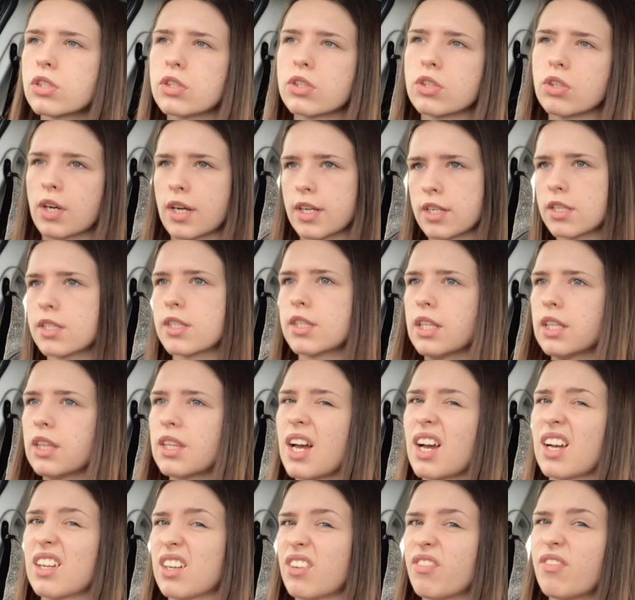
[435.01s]
So I just did
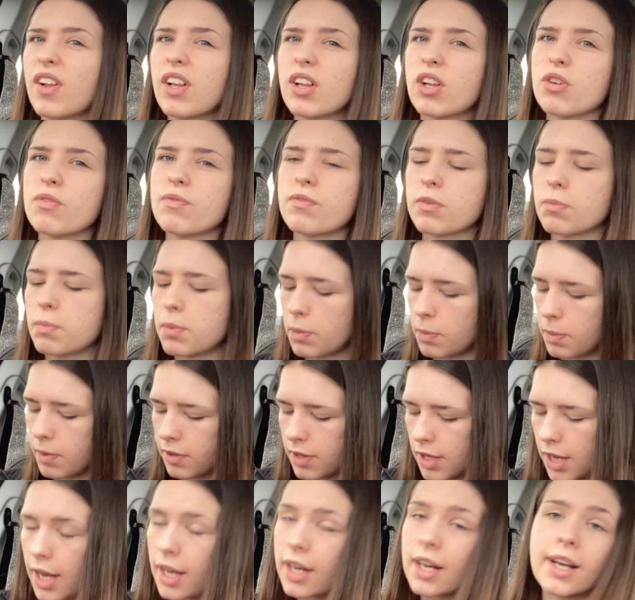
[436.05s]
that, and I felt comfortable
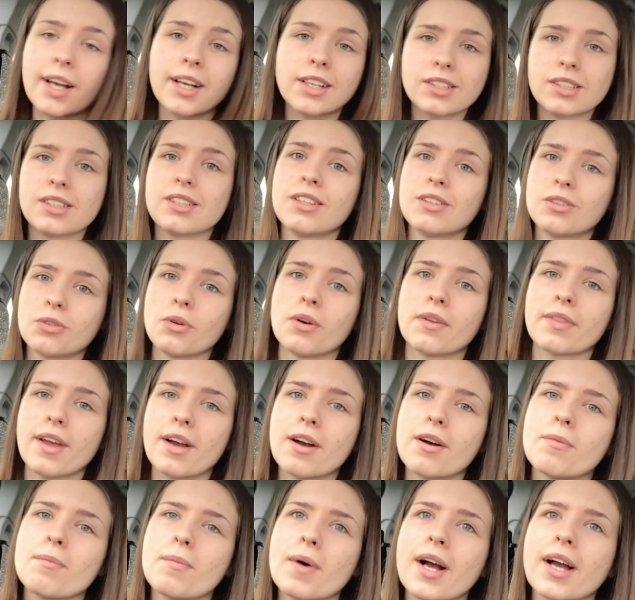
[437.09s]
with it, and I actually did go on
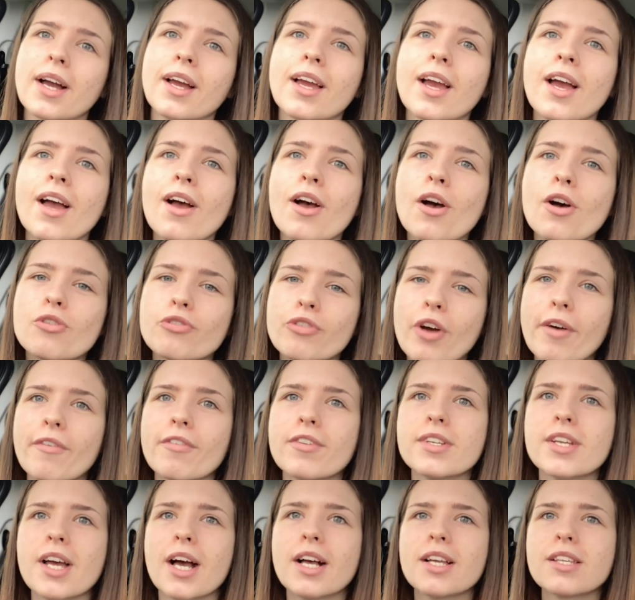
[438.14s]
that on my
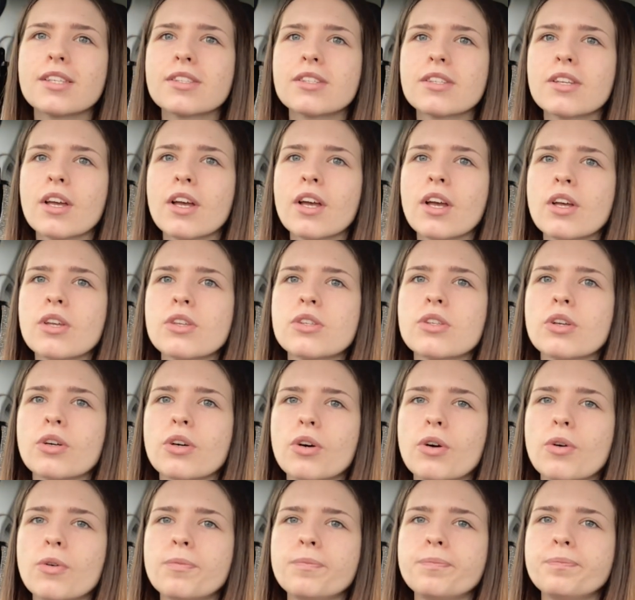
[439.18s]
driving test.
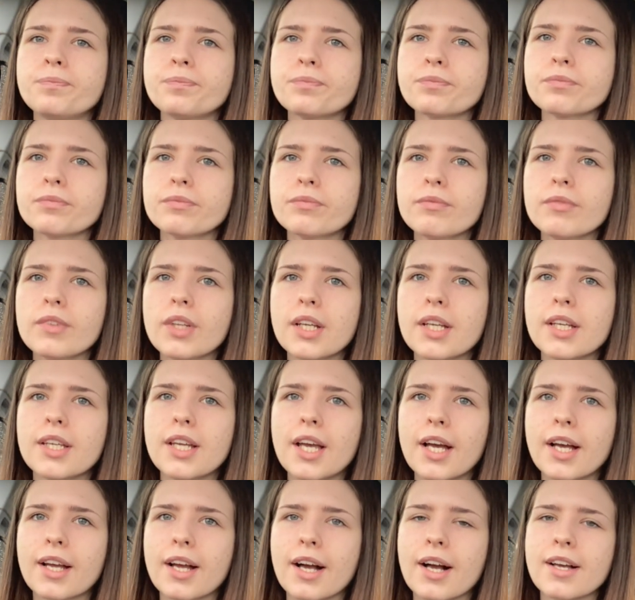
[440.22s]
So
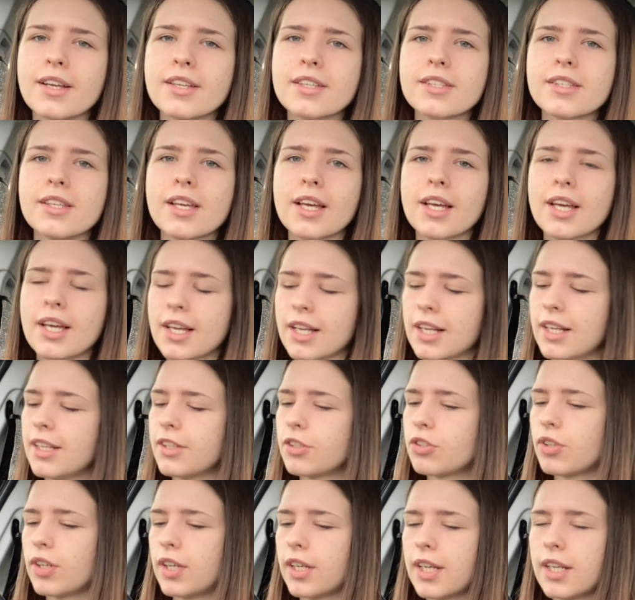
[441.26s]
yeah, guys,
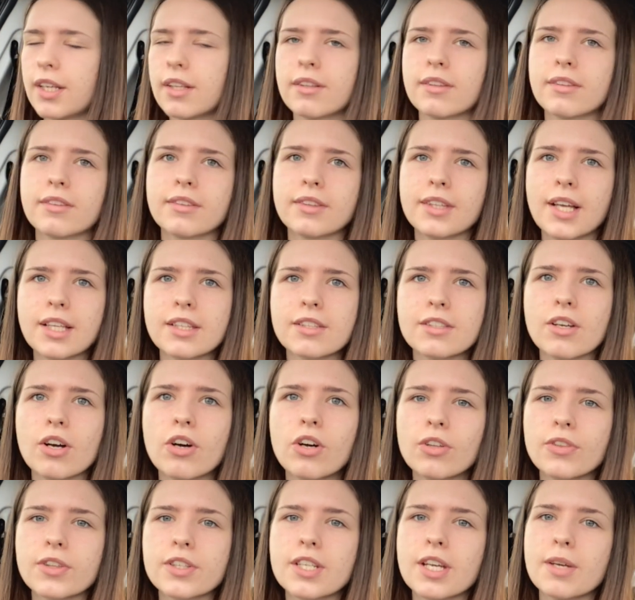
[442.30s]
literally, that's
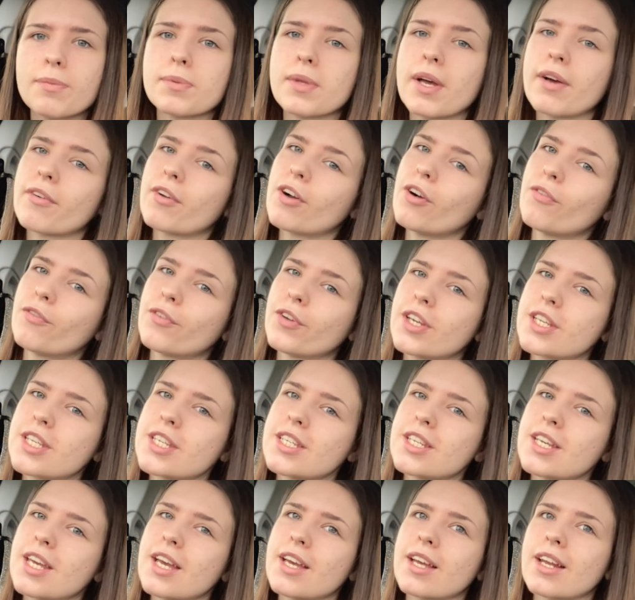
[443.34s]
all the tips that I've got for you
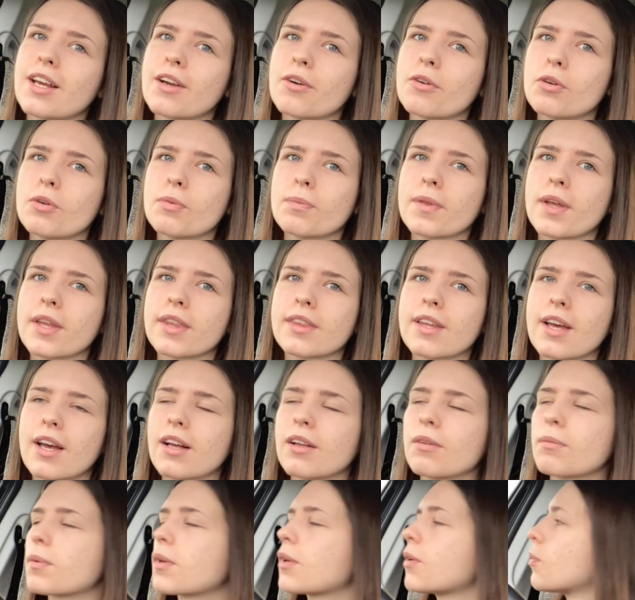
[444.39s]
today, and I hope that they
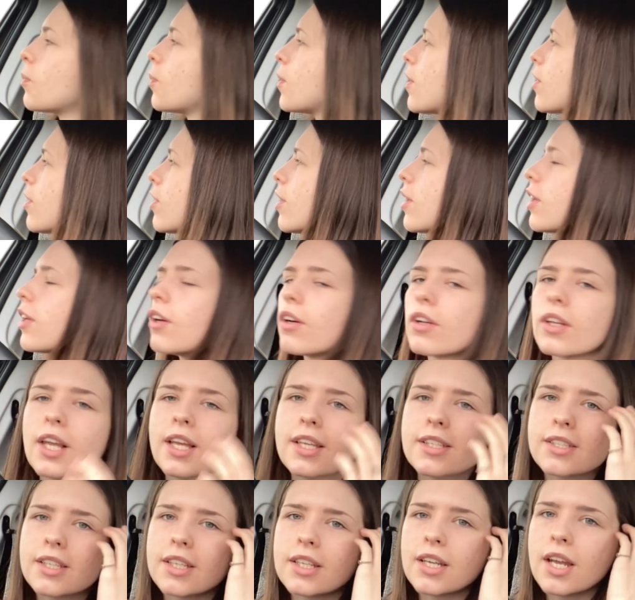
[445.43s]
help you with your
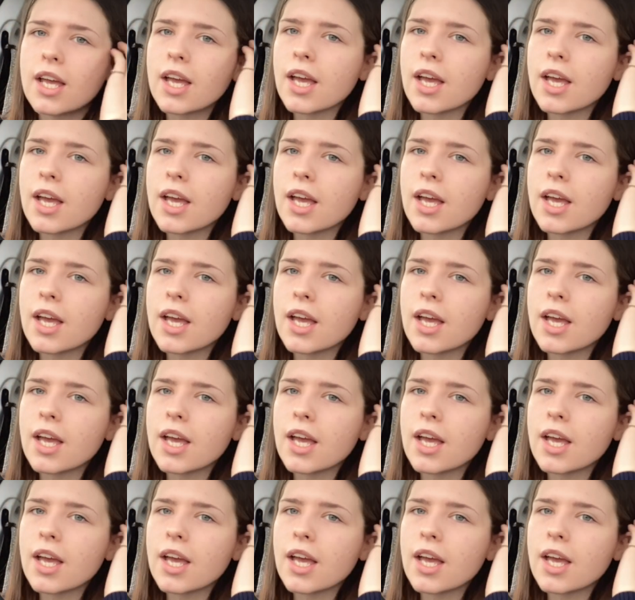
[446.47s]
lesson.